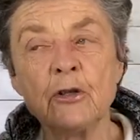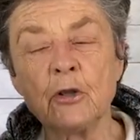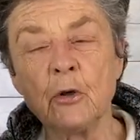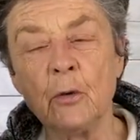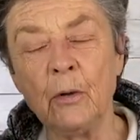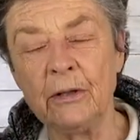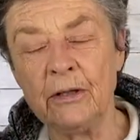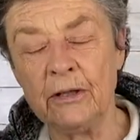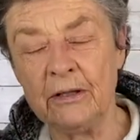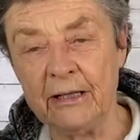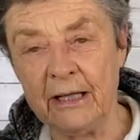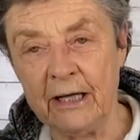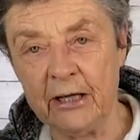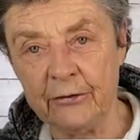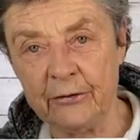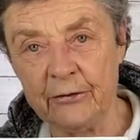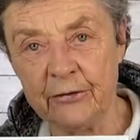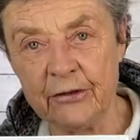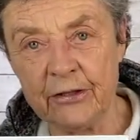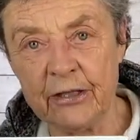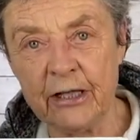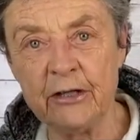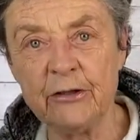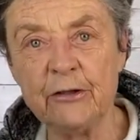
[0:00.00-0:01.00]
So when the
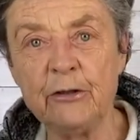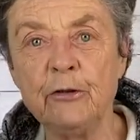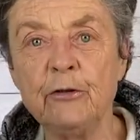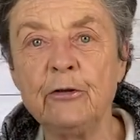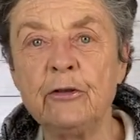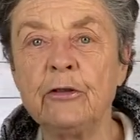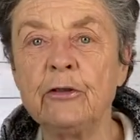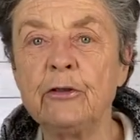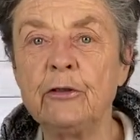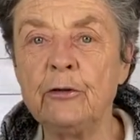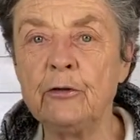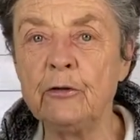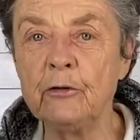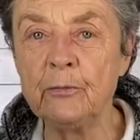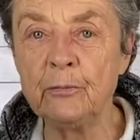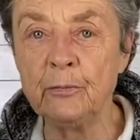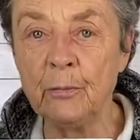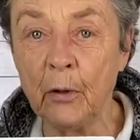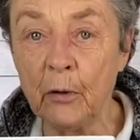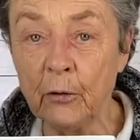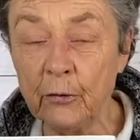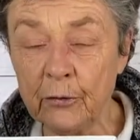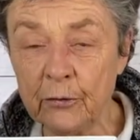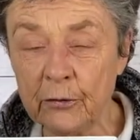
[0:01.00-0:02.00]
doctor says you should use
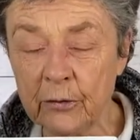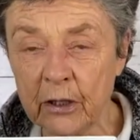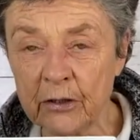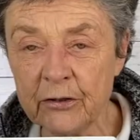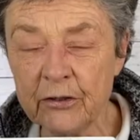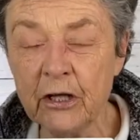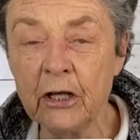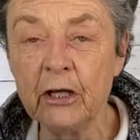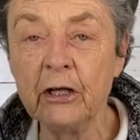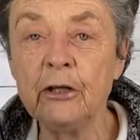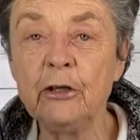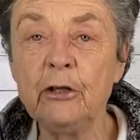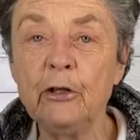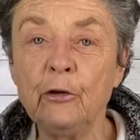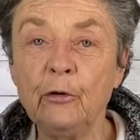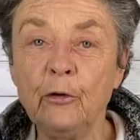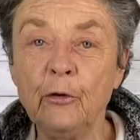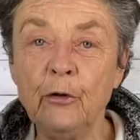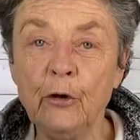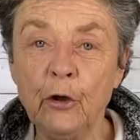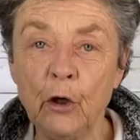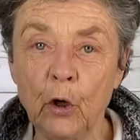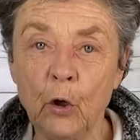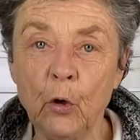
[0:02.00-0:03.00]
bone drugs,
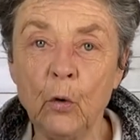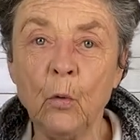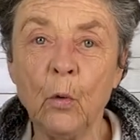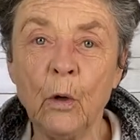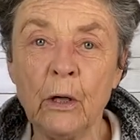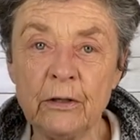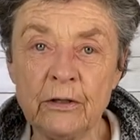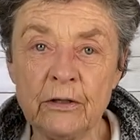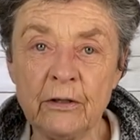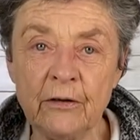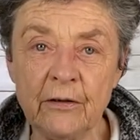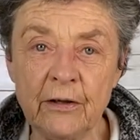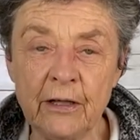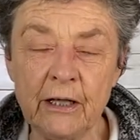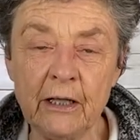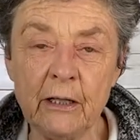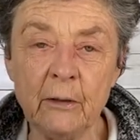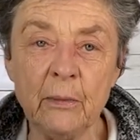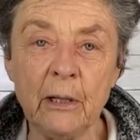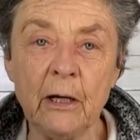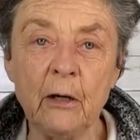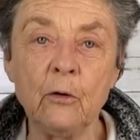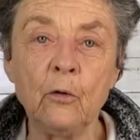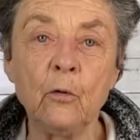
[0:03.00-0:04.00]
you'll know what to think
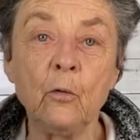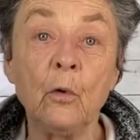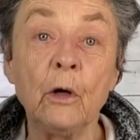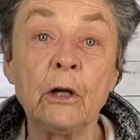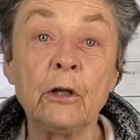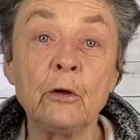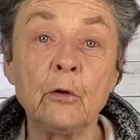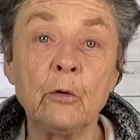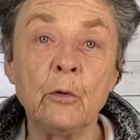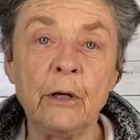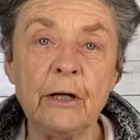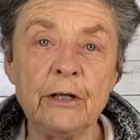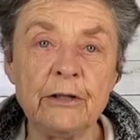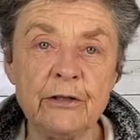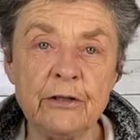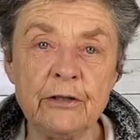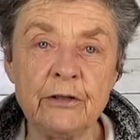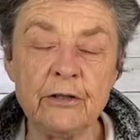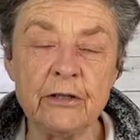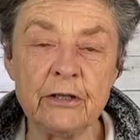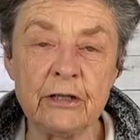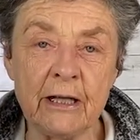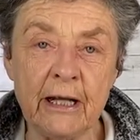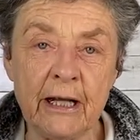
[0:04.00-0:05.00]
about, what
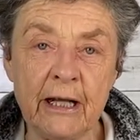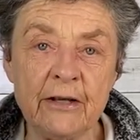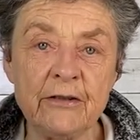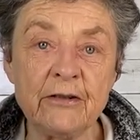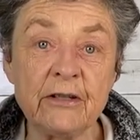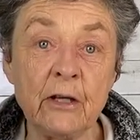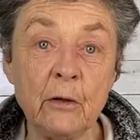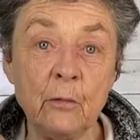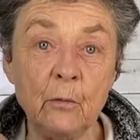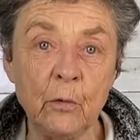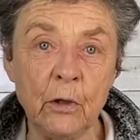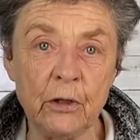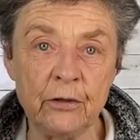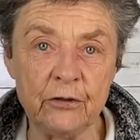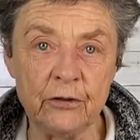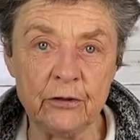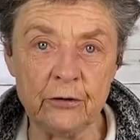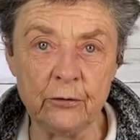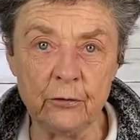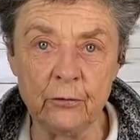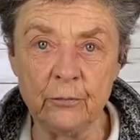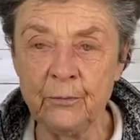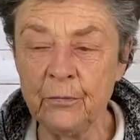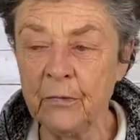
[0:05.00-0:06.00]
questions to ask, and what to
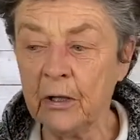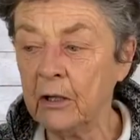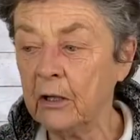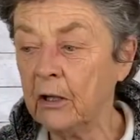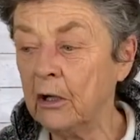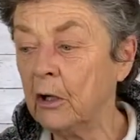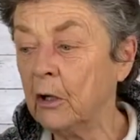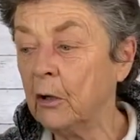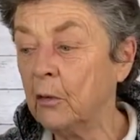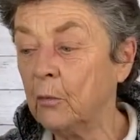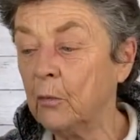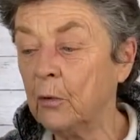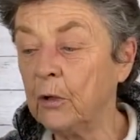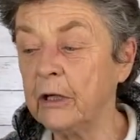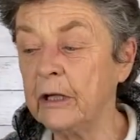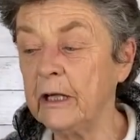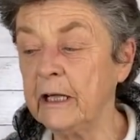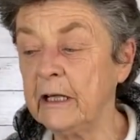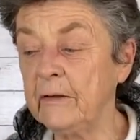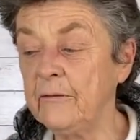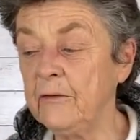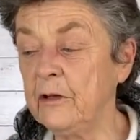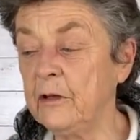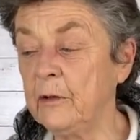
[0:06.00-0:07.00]
do. We're going
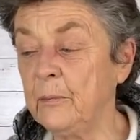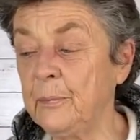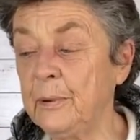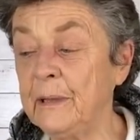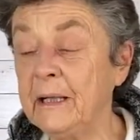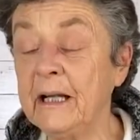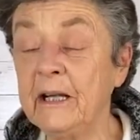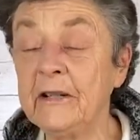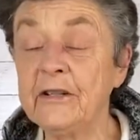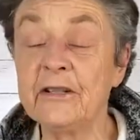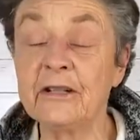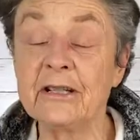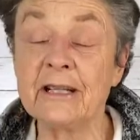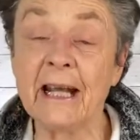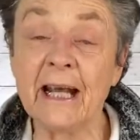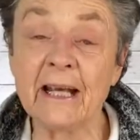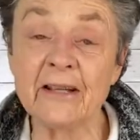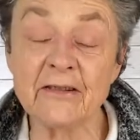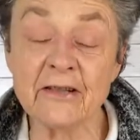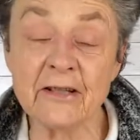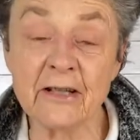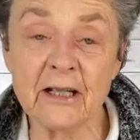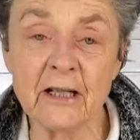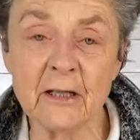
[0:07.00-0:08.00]
to give you the pH
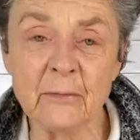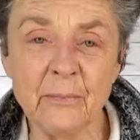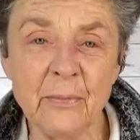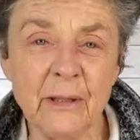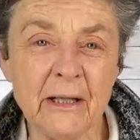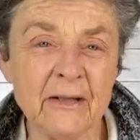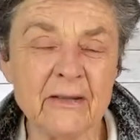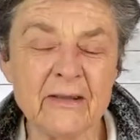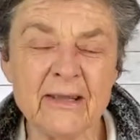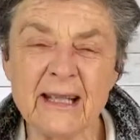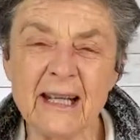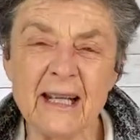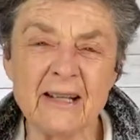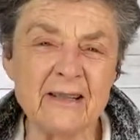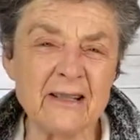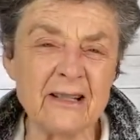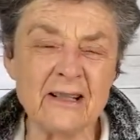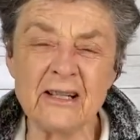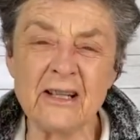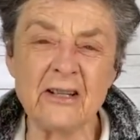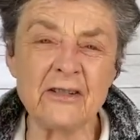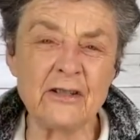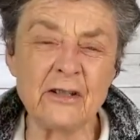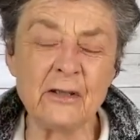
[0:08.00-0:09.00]
test kit because that's
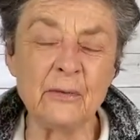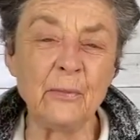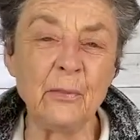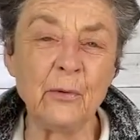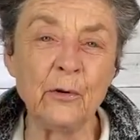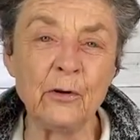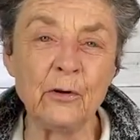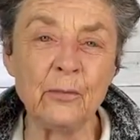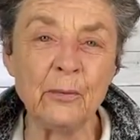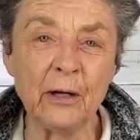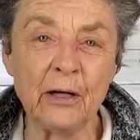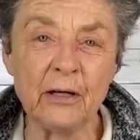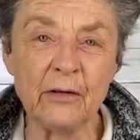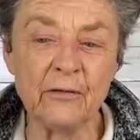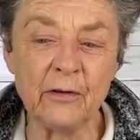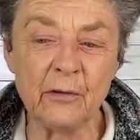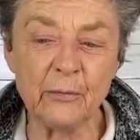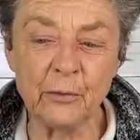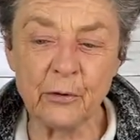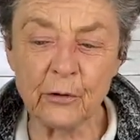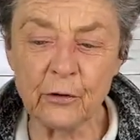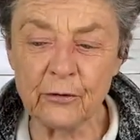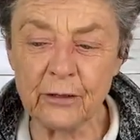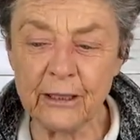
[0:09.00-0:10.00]
such an important part of our
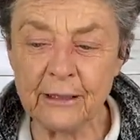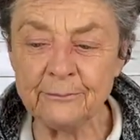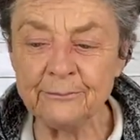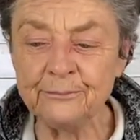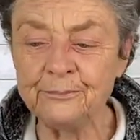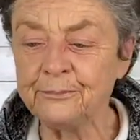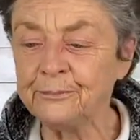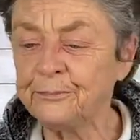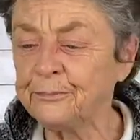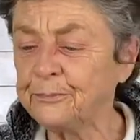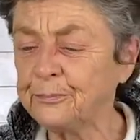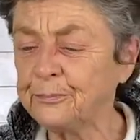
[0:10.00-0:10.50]
program.